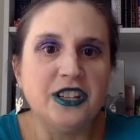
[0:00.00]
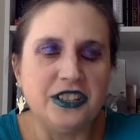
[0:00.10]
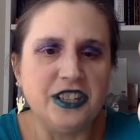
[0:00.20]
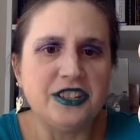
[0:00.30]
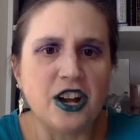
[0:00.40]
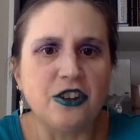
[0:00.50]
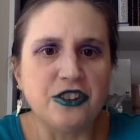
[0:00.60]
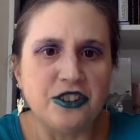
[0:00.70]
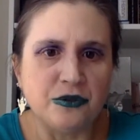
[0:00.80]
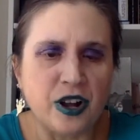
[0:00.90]
detailed
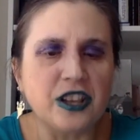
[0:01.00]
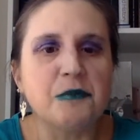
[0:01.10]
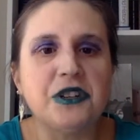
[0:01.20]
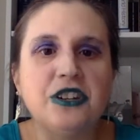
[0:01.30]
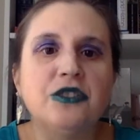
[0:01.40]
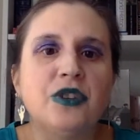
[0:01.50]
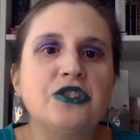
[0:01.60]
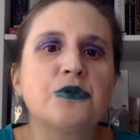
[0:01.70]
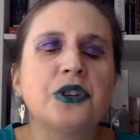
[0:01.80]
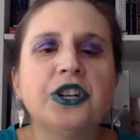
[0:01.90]
and developed
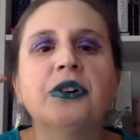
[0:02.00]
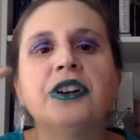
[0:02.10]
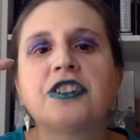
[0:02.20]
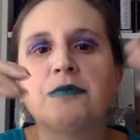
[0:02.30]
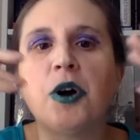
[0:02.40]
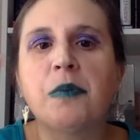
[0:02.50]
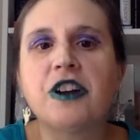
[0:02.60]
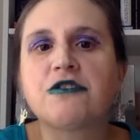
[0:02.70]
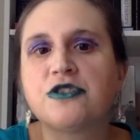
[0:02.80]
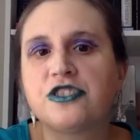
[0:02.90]
individually or in small pairs.